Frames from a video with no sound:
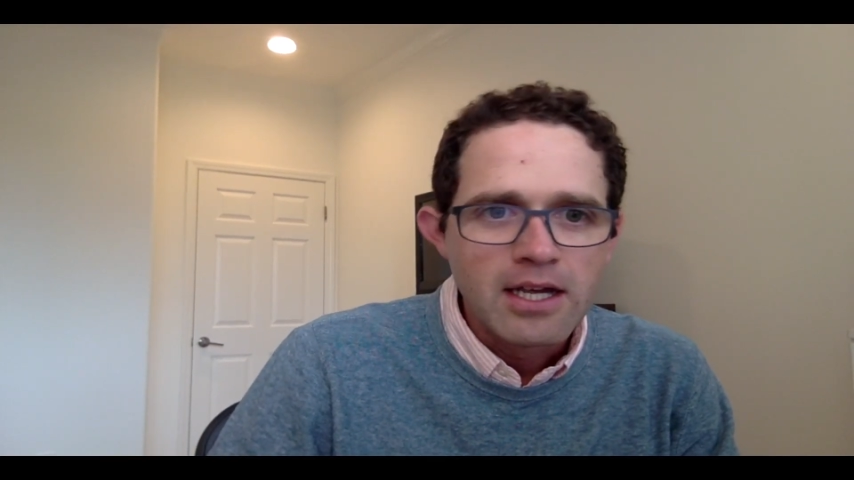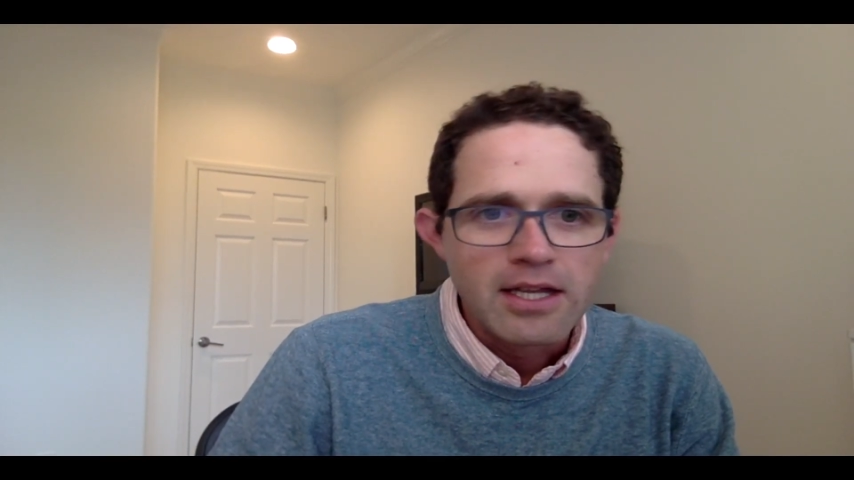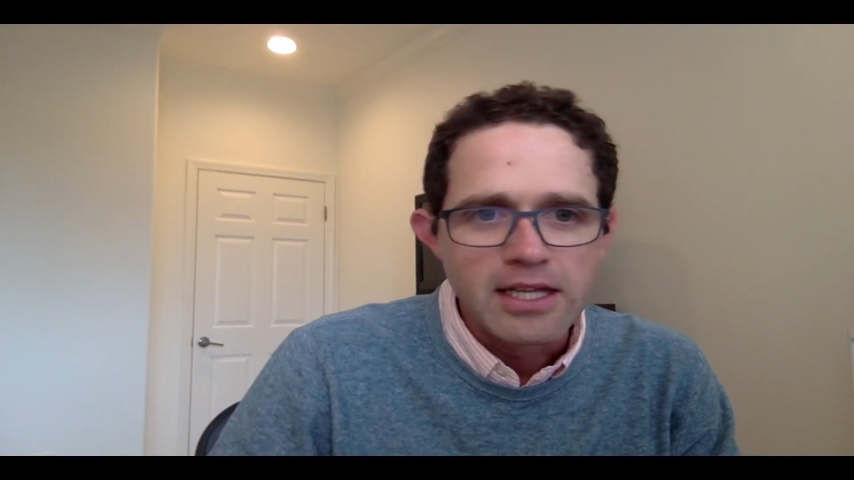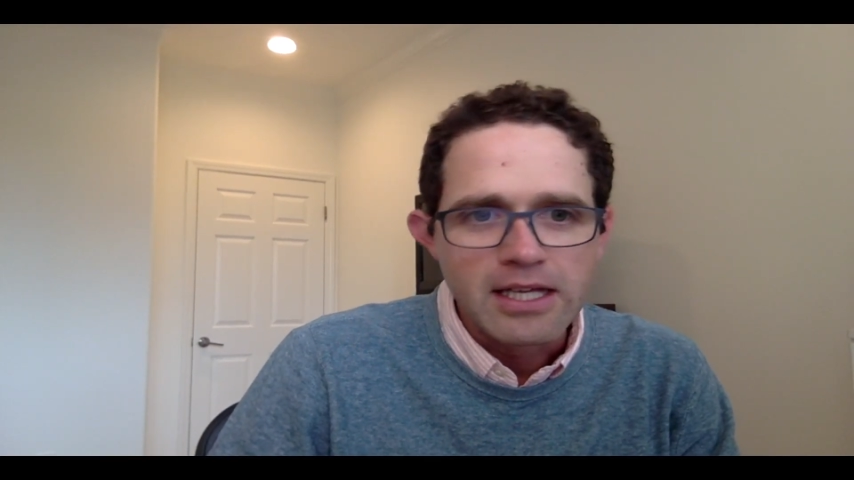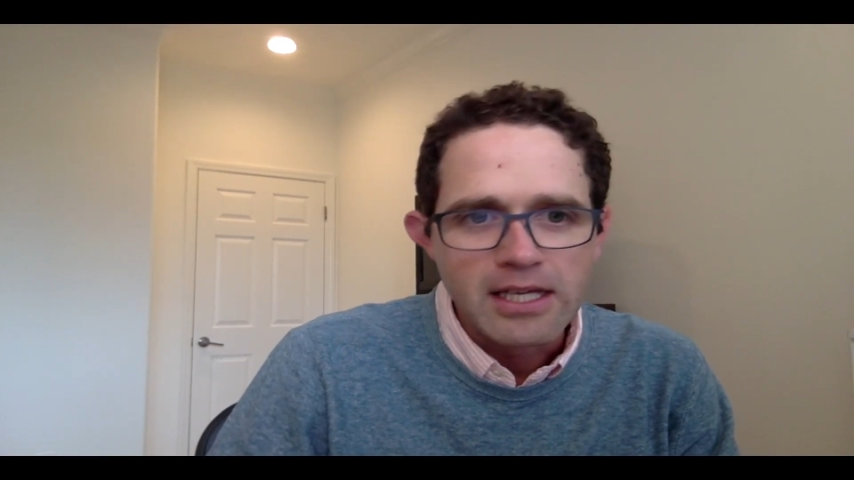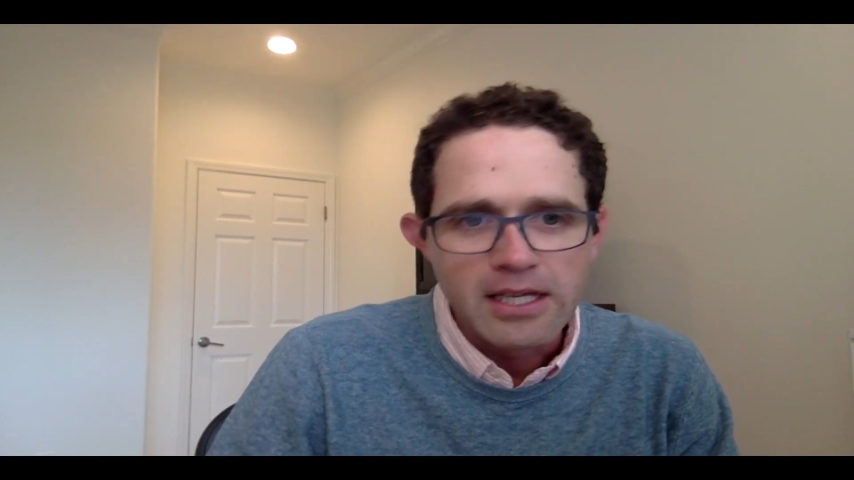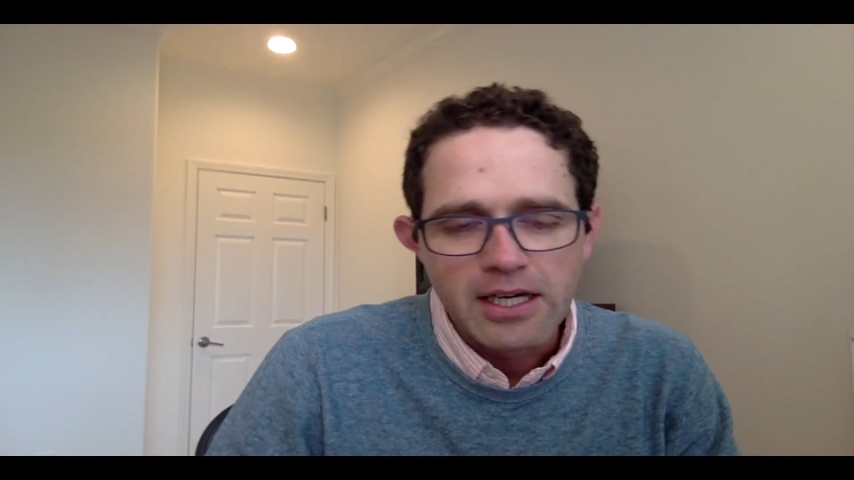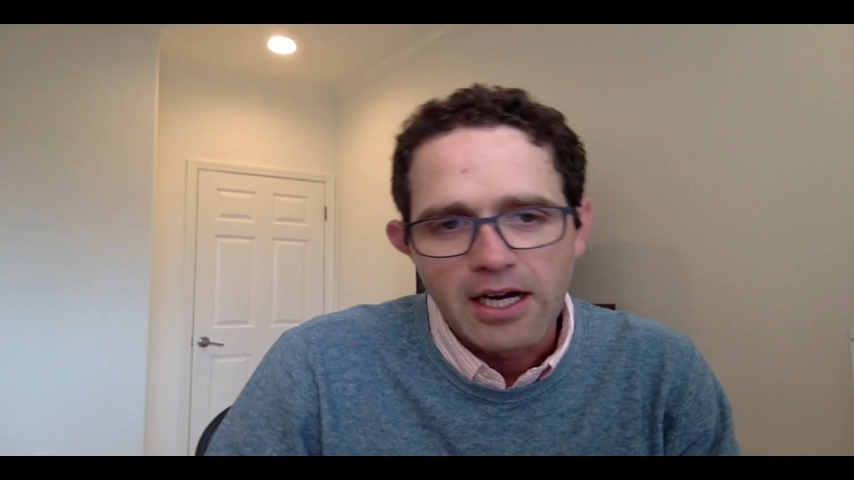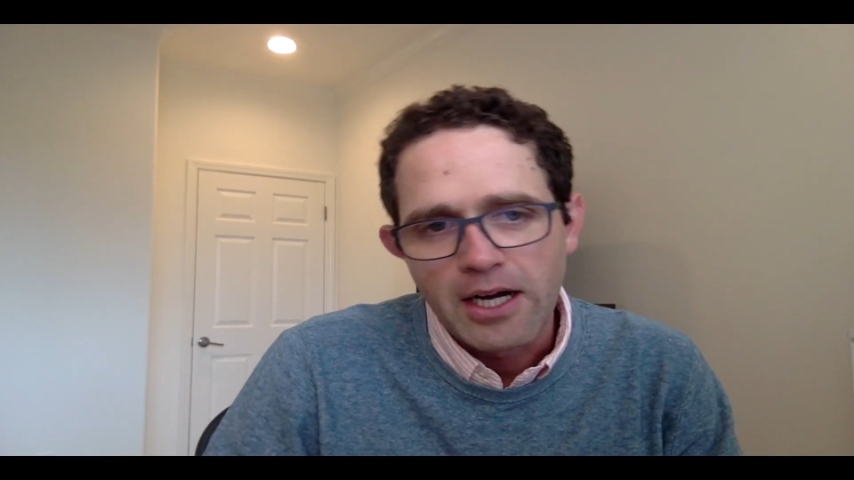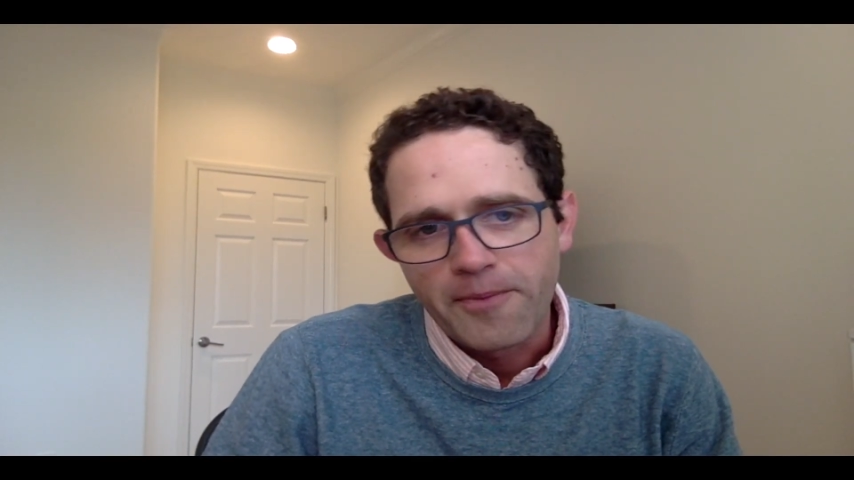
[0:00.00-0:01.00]

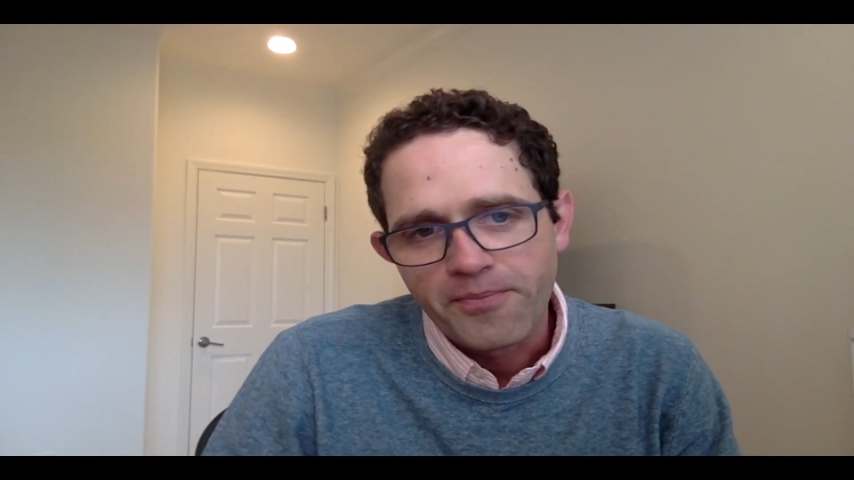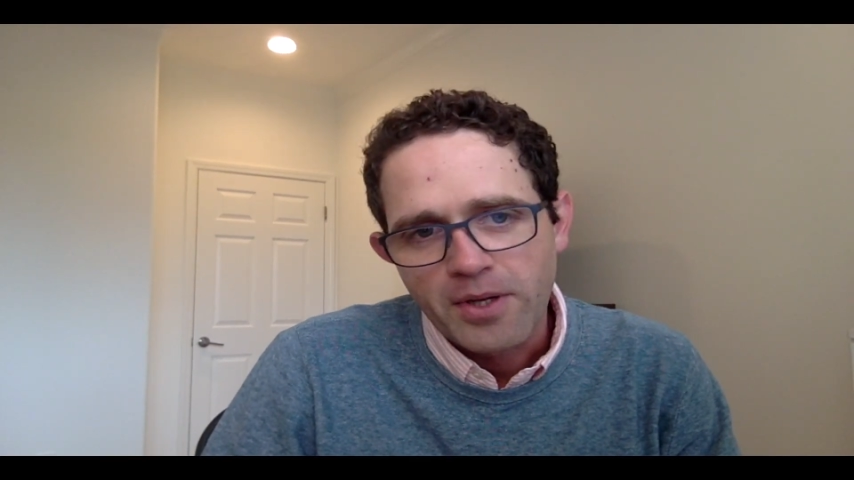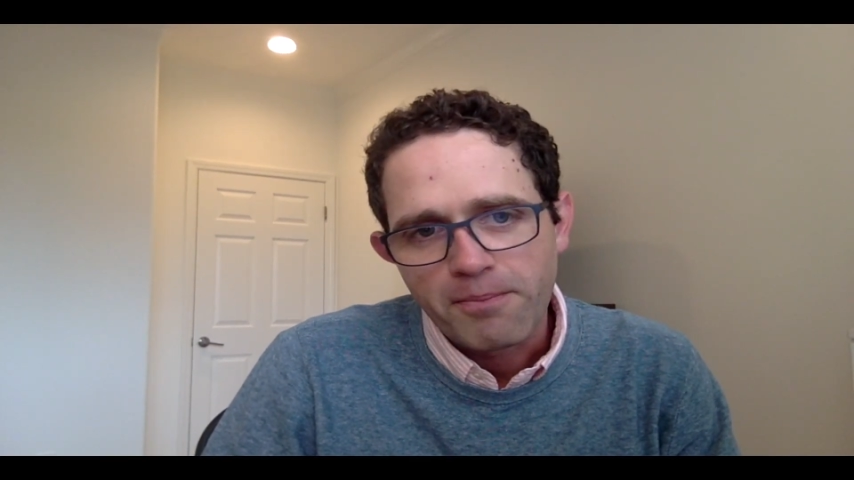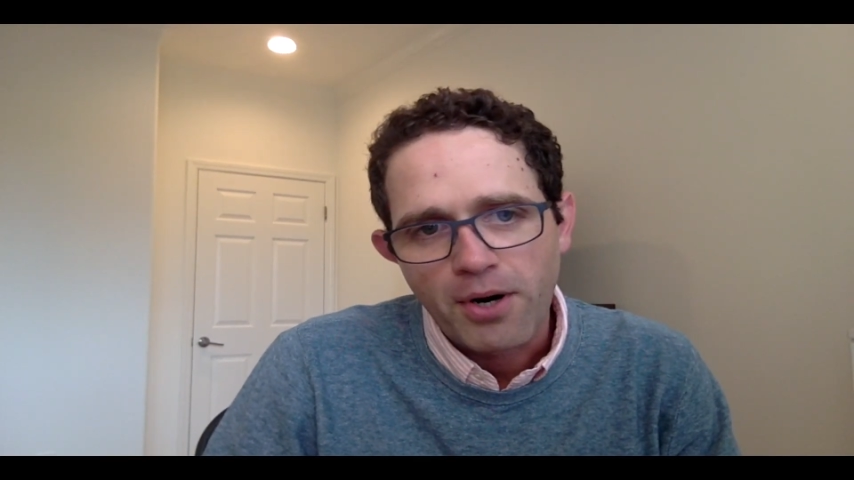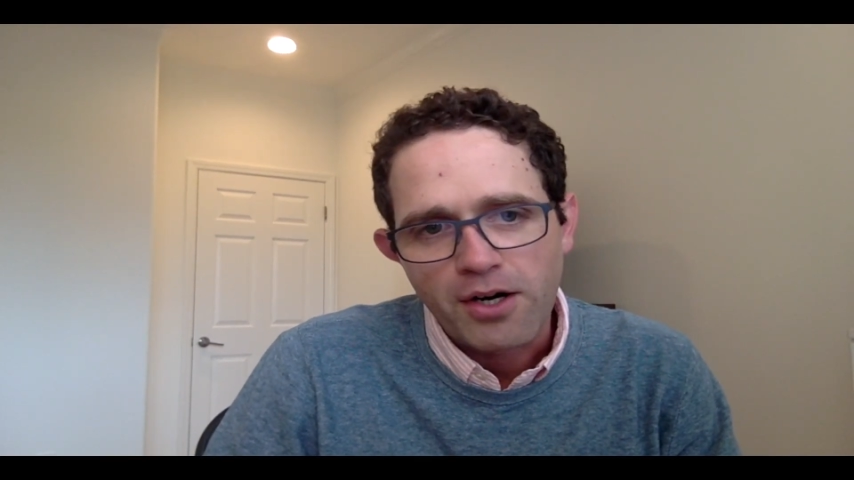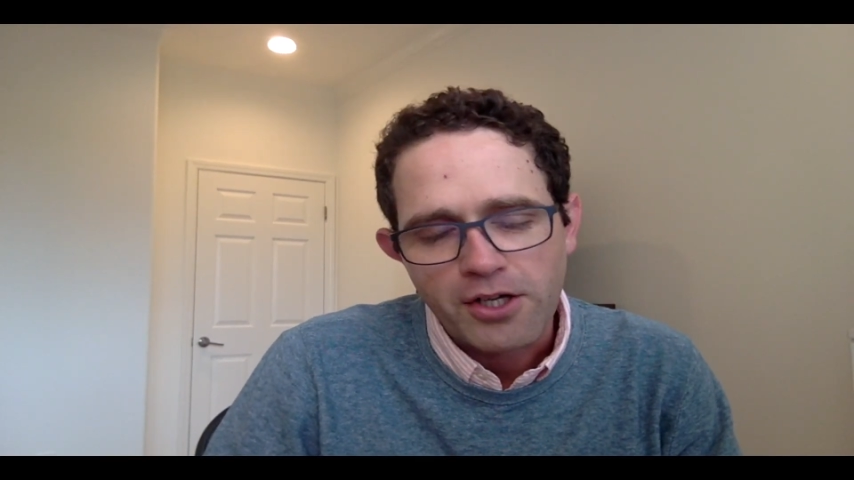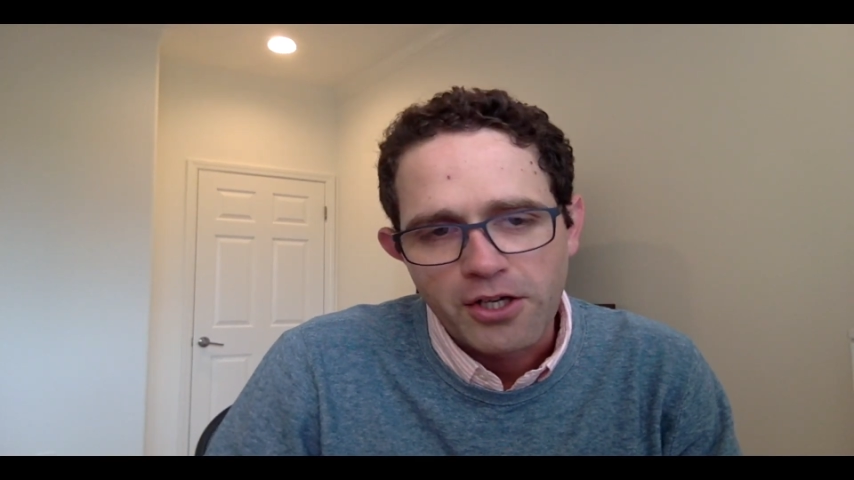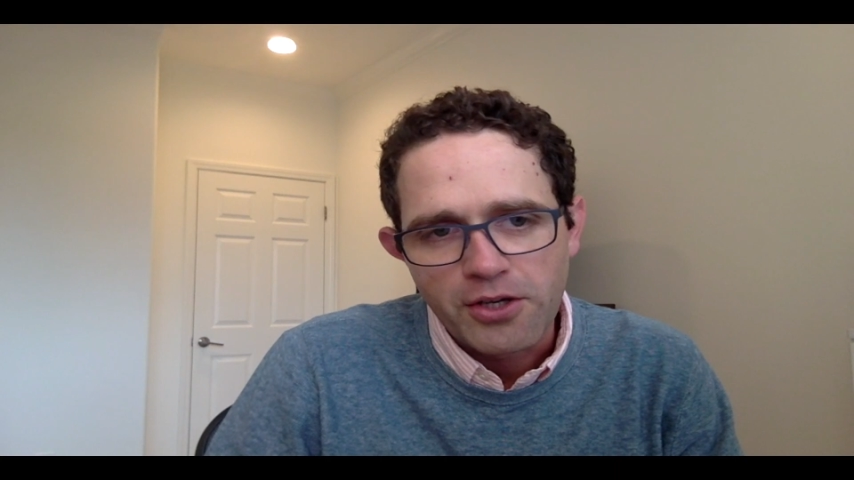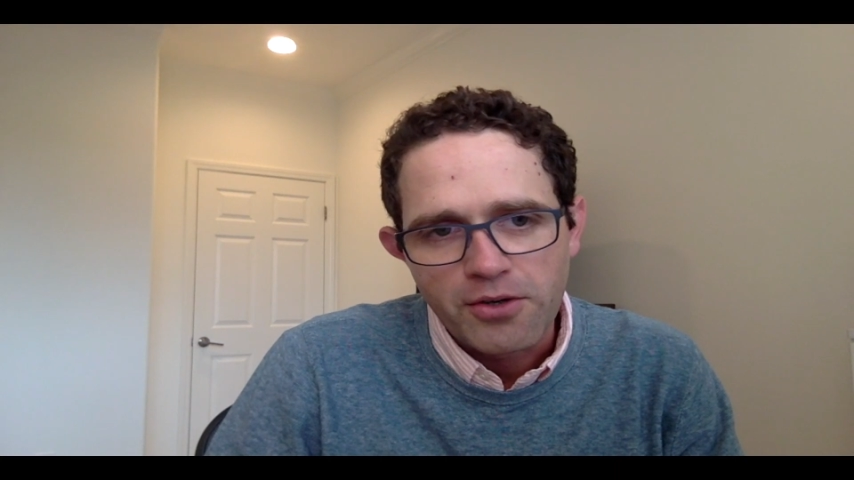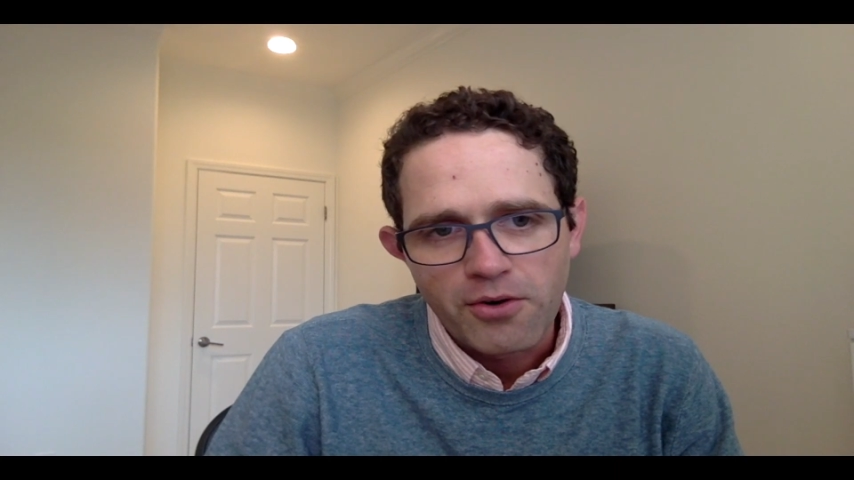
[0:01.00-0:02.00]
The PARQ,